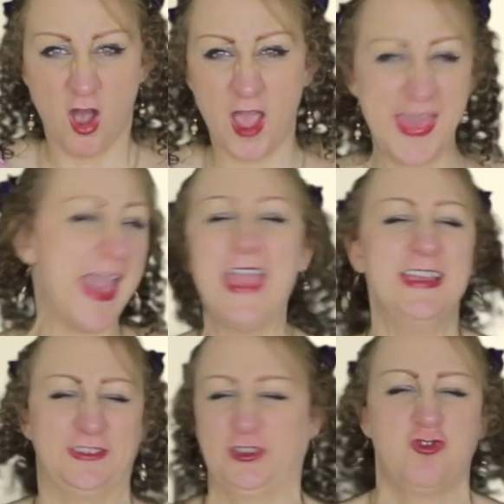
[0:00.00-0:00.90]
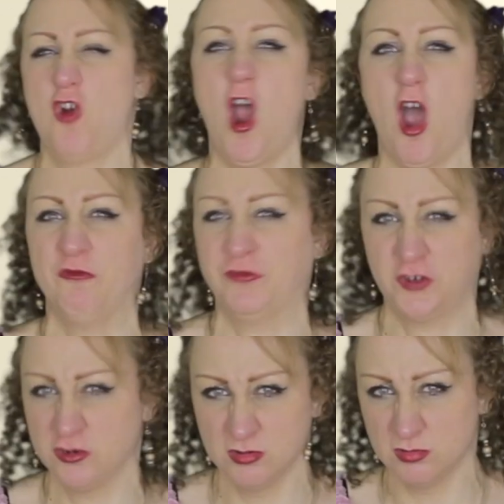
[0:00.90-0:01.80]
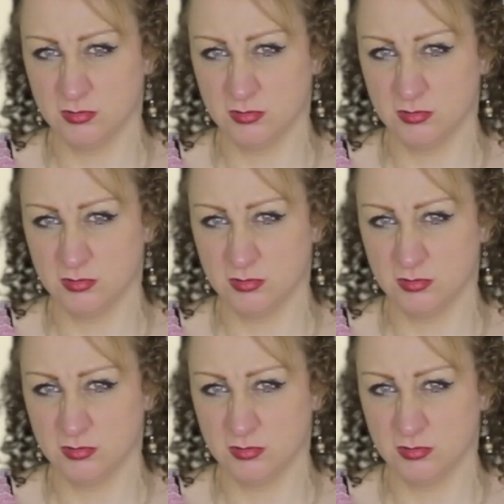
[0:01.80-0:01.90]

I hate craft!